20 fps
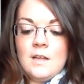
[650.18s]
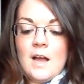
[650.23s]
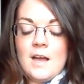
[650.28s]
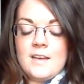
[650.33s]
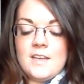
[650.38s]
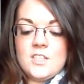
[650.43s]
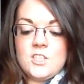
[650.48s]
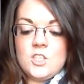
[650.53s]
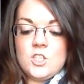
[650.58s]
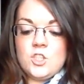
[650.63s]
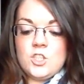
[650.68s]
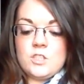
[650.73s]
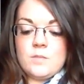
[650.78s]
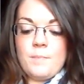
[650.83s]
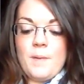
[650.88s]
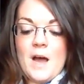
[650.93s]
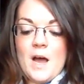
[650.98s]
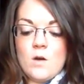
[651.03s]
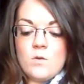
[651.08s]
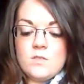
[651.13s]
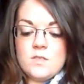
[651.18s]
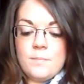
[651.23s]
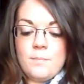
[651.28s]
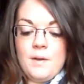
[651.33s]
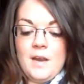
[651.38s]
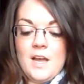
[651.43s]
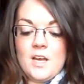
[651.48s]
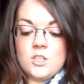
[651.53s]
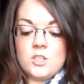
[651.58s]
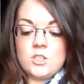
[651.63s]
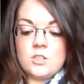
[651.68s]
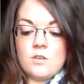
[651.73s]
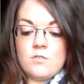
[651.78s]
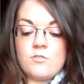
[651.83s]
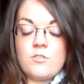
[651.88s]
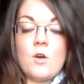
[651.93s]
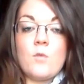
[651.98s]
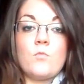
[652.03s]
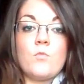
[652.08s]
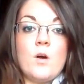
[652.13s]
And this is just a powder blush
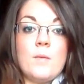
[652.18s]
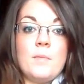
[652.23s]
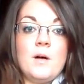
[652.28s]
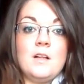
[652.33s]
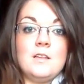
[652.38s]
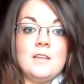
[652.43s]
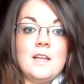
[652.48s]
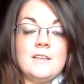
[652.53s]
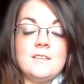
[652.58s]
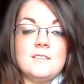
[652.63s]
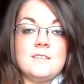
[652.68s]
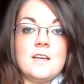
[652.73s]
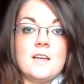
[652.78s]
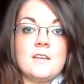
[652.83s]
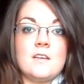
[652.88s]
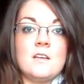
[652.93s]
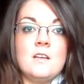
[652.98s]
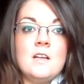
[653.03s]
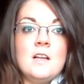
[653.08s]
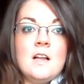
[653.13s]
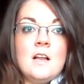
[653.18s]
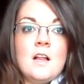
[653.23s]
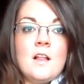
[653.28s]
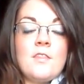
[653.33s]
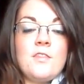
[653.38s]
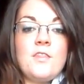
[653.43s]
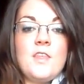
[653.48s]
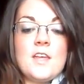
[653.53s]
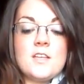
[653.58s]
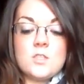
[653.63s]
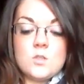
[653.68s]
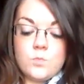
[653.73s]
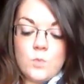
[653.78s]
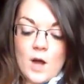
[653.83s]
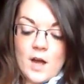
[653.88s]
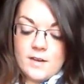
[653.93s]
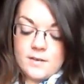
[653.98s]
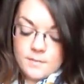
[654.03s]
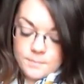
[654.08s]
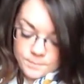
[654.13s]
from Rimmel London. This
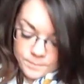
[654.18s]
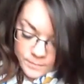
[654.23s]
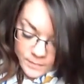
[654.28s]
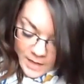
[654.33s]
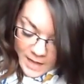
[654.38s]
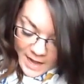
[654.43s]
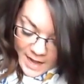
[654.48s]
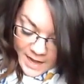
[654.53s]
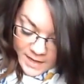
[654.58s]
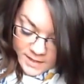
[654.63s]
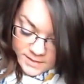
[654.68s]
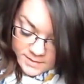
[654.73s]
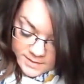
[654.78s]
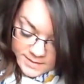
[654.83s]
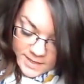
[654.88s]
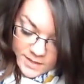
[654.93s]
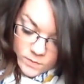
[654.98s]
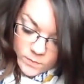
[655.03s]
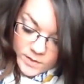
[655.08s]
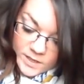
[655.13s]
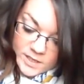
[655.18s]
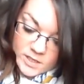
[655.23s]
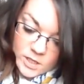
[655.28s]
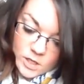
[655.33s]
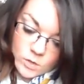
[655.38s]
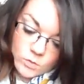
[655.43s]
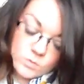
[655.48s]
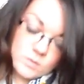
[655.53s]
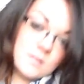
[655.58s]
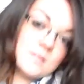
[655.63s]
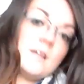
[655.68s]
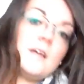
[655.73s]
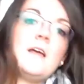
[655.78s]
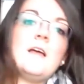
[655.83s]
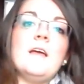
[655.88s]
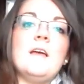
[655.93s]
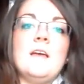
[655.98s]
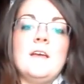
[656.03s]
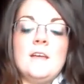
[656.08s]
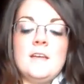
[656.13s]
one and the other one I use
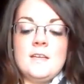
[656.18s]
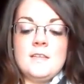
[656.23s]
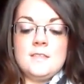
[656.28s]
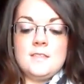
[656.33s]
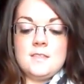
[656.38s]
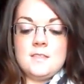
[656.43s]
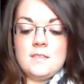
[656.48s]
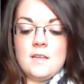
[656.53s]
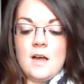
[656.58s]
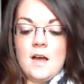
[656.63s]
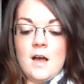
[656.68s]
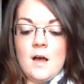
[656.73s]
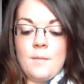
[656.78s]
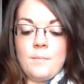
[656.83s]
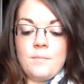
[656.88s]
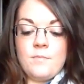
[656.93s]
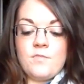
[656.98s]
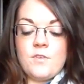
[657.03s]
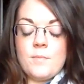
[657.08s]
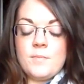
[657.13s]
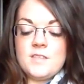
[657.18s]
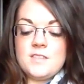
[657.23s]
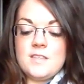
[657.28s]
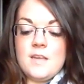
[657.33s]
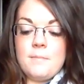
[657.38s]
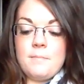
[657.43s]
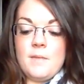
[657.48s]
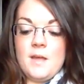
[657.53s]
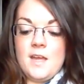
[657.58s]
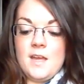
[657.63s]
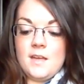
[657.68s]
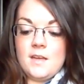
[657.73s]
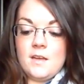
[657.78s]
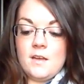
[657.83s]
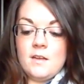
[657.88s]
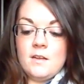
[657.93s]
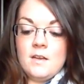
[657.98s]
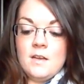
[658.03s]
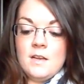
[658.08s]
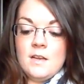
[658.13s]
is from the same make,
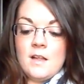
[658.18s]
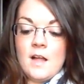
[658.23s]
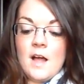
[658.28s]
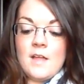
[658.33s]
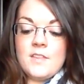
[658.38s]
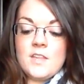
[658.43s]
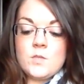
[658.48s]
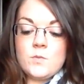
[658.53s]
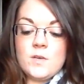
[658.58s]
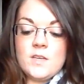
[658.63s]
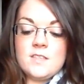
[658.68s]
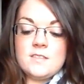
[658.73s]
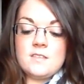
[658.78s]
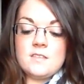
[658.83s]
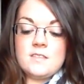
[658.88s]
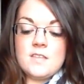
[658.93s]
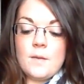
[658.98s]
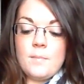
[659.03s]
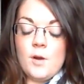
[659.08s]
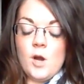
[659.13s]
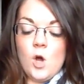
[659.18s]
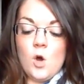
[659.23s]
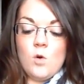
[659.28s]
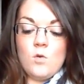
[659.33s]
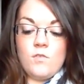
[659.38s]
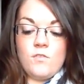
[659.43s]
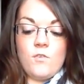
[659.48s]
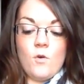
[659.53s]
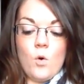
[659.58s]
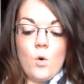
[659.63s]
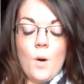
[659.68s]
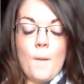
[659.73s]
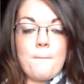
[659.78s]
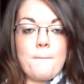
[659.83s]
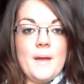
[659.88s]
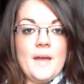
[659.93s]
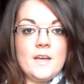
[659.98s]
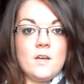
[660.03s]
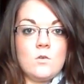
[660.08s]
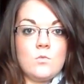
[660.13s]
and this one is 004
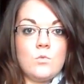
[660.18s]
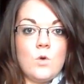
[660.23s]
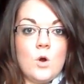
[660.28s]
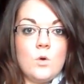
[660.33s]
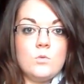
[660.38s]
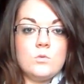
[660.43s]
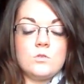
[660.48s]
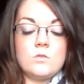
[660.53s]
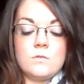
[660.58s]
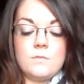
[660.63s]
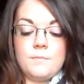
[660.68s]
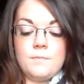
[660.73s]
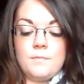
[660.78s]
Pink Rose.